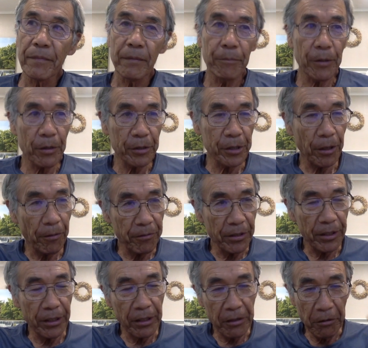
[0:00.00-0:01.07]
because of
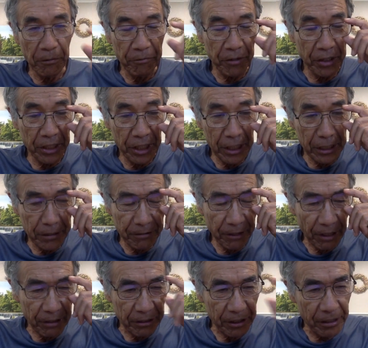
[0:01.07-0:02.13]
the inconvenience
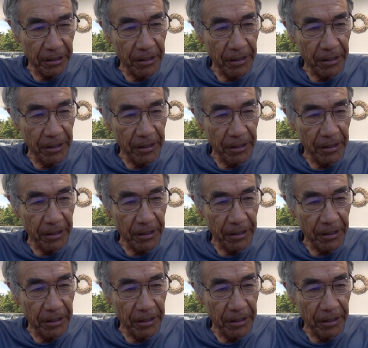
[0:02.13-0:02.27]
factor.